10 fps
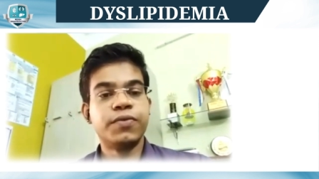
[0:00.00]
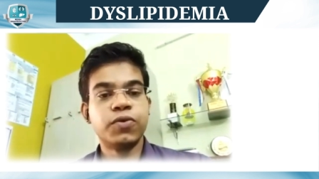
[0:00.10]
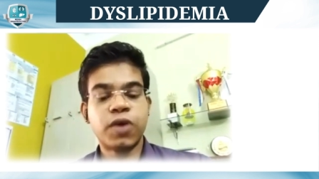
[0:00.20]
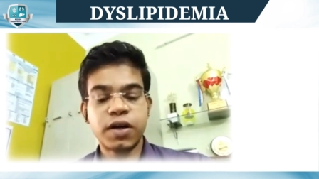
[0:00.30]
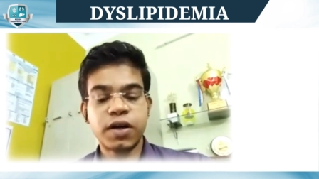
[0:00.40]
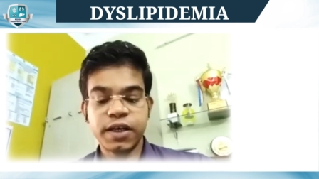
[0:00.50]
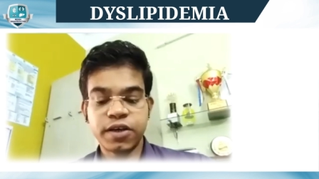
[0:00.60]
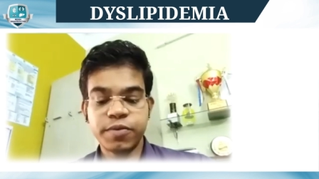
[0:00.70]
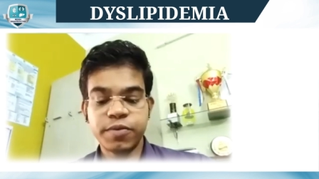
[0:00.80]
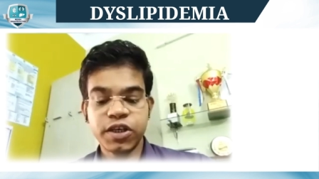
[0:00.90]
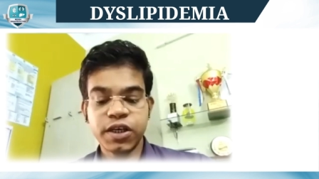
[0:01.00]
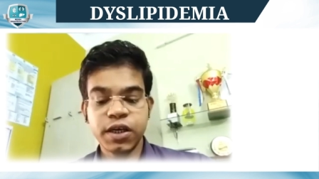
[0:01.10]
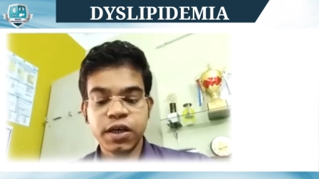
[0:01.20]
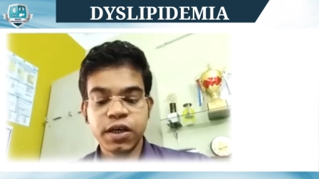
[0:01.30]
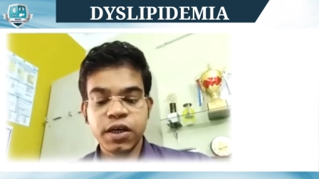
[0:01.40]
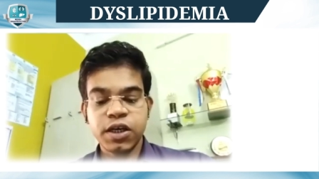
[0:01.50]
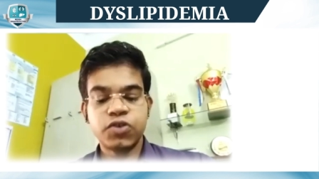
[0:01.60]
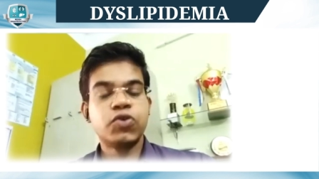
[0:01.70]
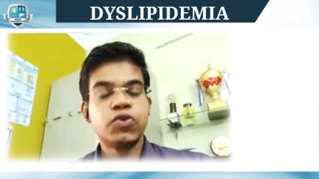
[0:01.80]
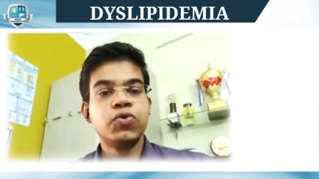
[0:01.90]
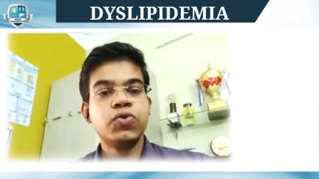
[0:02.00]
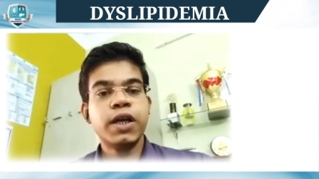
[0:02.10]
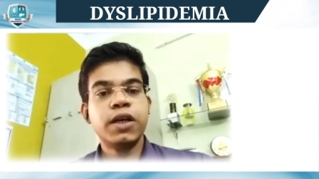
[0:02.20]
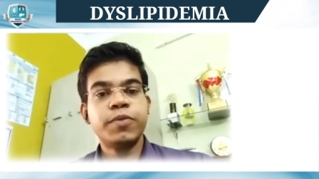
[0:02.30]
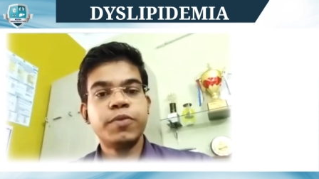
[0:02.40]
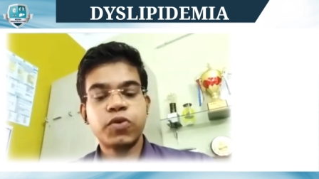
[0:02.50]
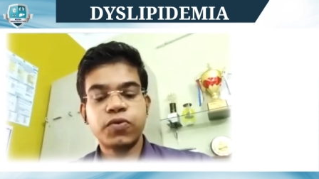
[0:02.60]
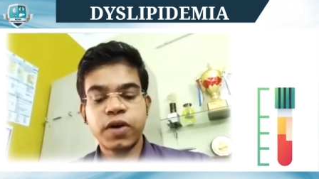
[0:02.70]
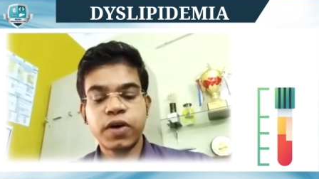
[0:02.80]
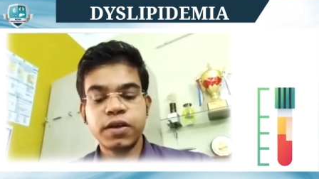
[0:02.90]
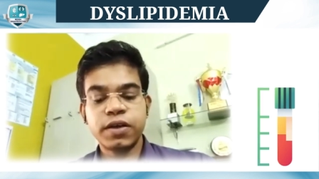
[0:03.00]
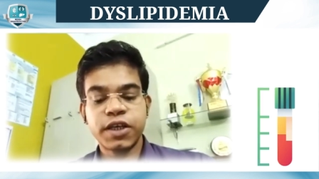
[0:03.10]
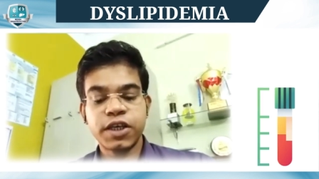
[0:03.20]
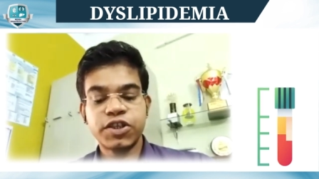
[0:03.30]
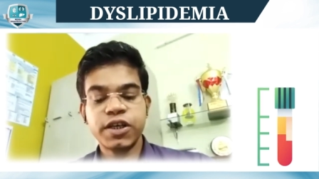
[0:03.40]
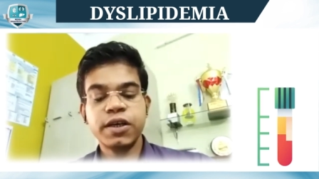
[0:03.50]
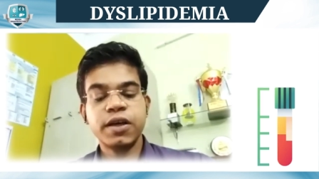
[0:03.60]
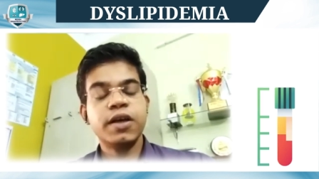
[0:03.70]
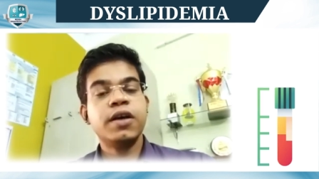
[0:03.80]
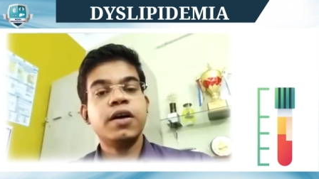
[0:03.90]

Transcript: if you are a diabetic, you should do a lipid profile testing